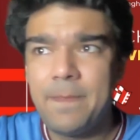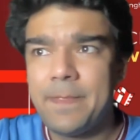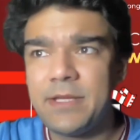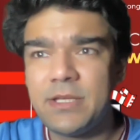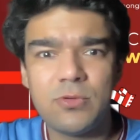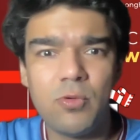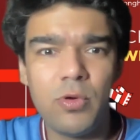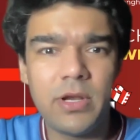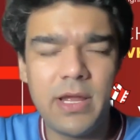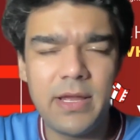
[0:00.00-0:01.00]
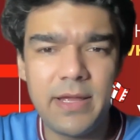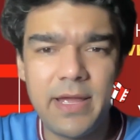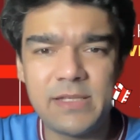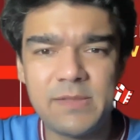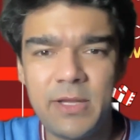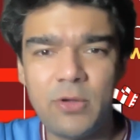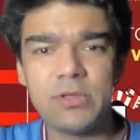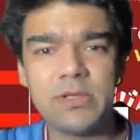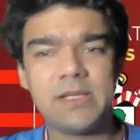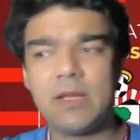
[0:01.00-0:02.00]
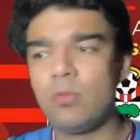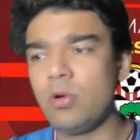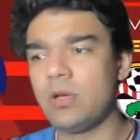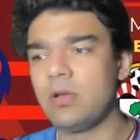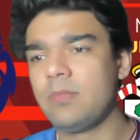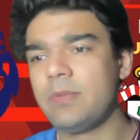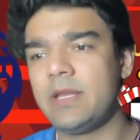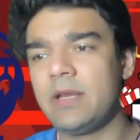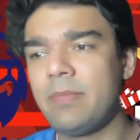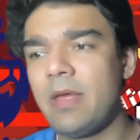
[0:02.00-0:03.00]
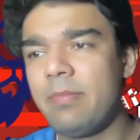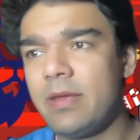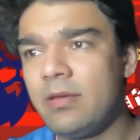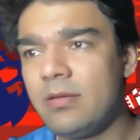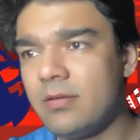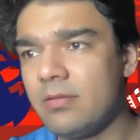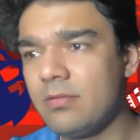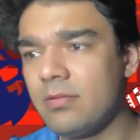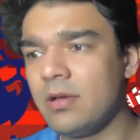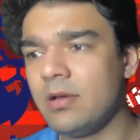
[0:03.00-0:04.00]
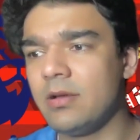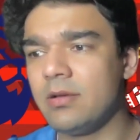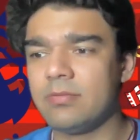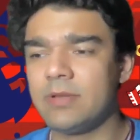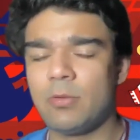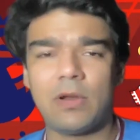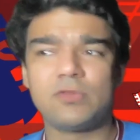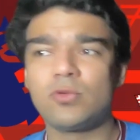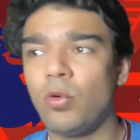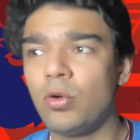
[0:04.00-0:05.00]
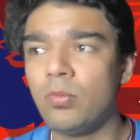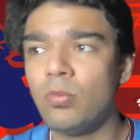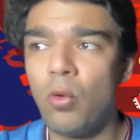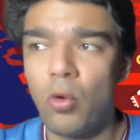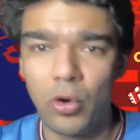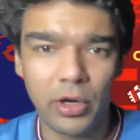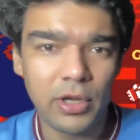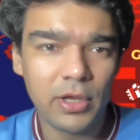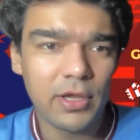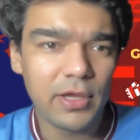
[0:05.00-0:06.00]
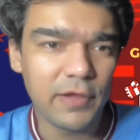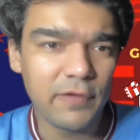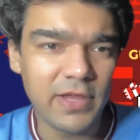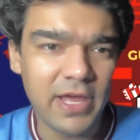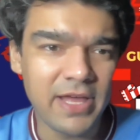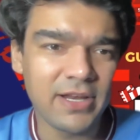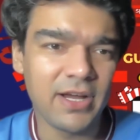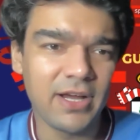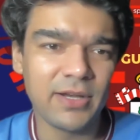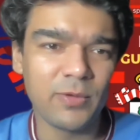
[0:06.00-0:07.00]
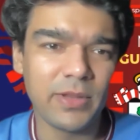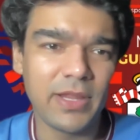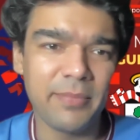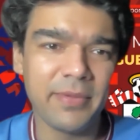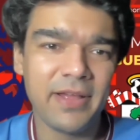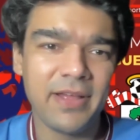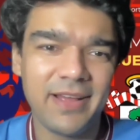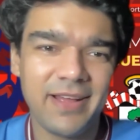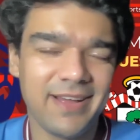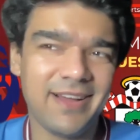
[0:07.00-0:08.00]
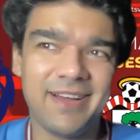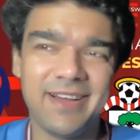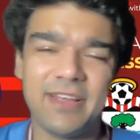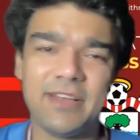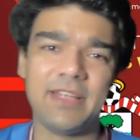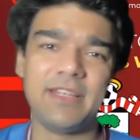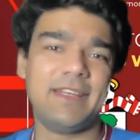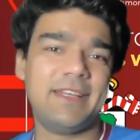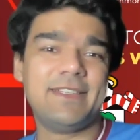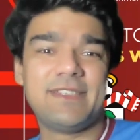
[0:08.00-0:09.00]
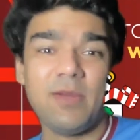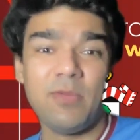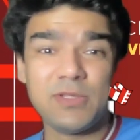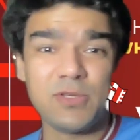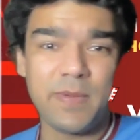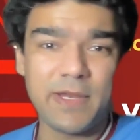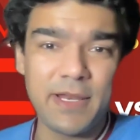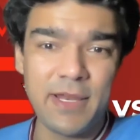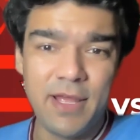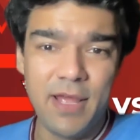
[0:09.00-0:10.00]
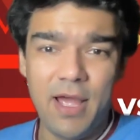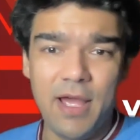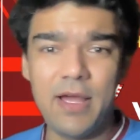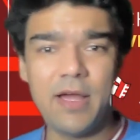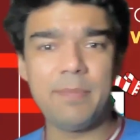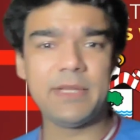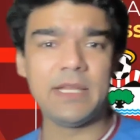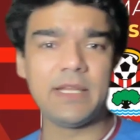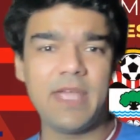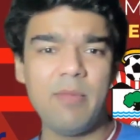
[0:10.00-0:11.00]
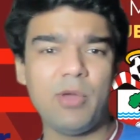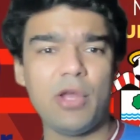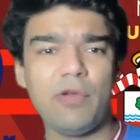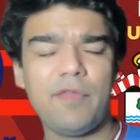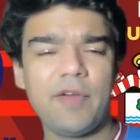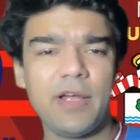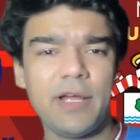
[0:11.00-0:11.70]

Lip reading: They just scored as many goals as they would, but then maybe they would have scored more if they had Haaland with them, in someone's opinion. But then the game kind of